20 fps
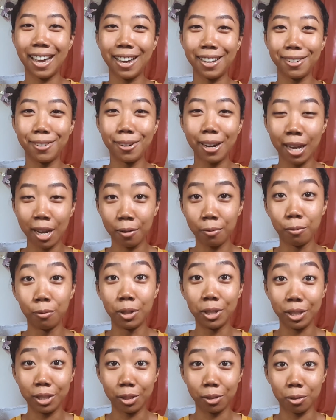I know I have
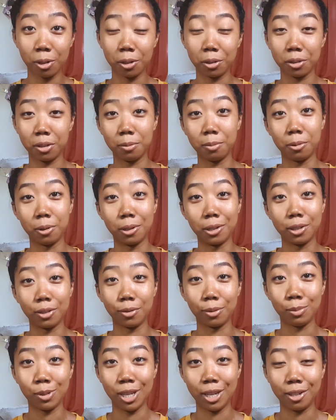really strong supporters
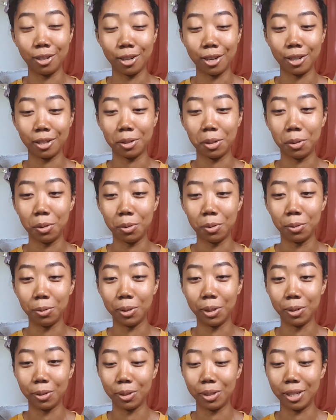from TikTok who
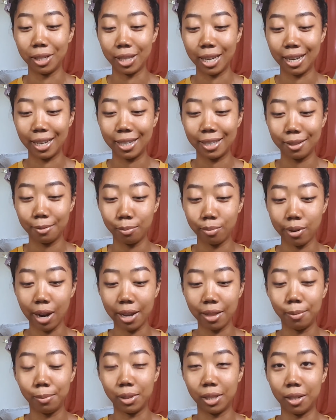literally like
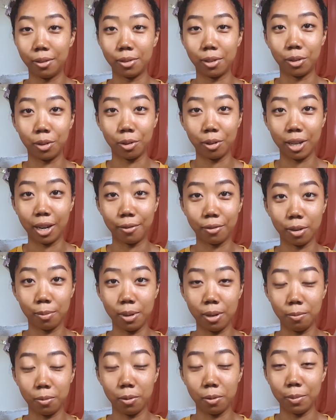pride themselves on going after
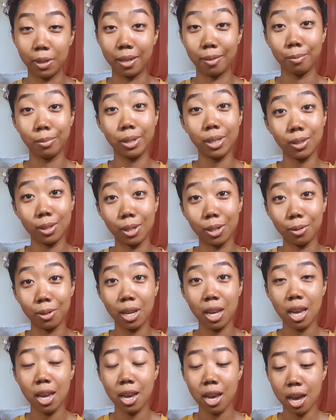people, but please don't
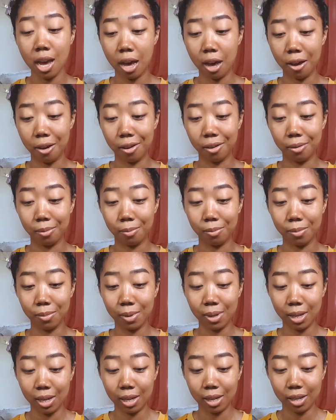um,
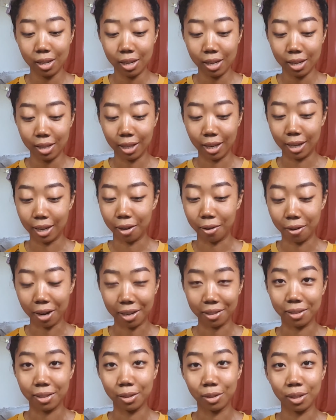like
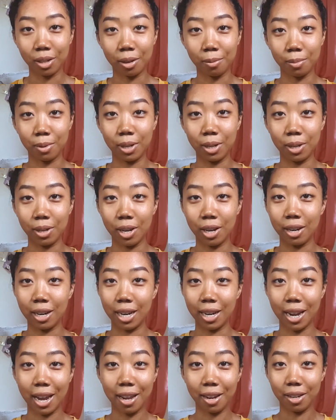harass this company
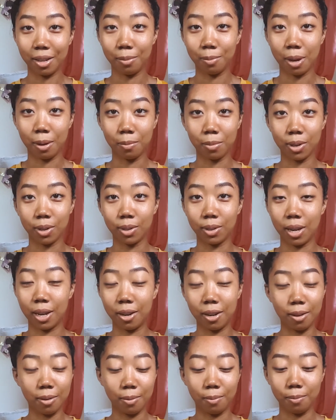or any member,
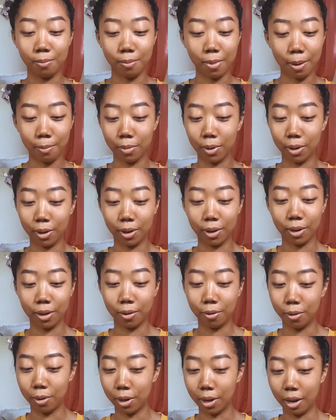any member
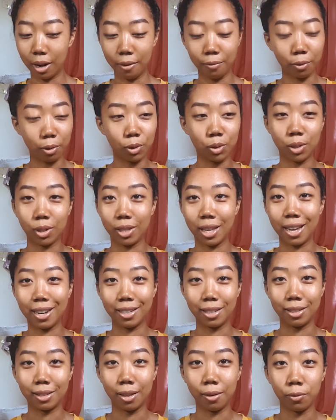or influencer that
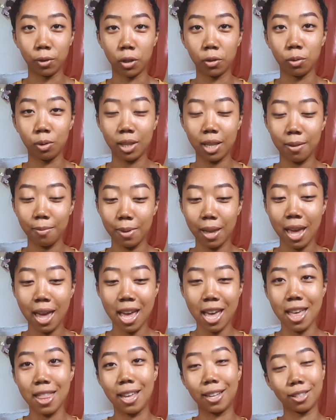is involved with them.
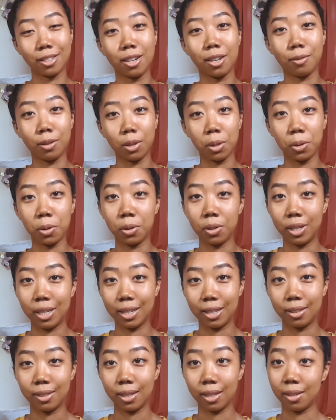That's not what the goal
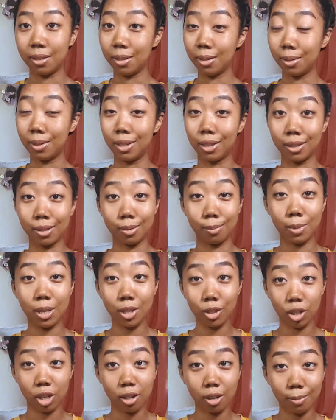is. This is just me
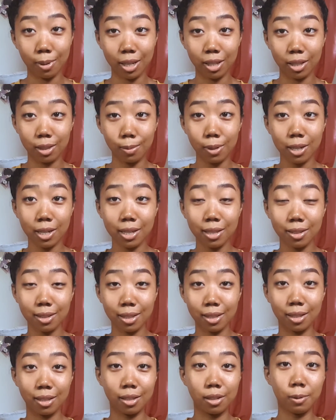sharing my experience
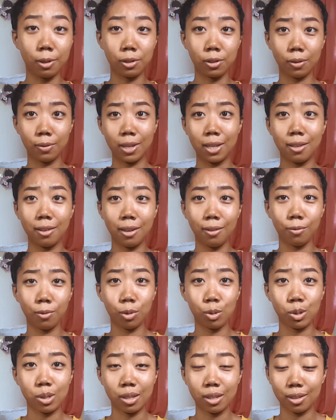and the experience of other
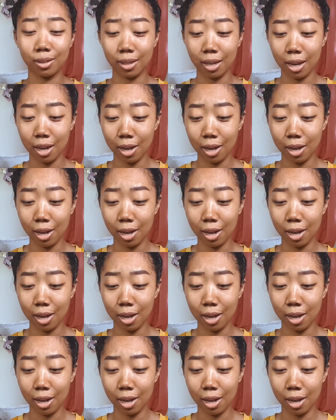influencers.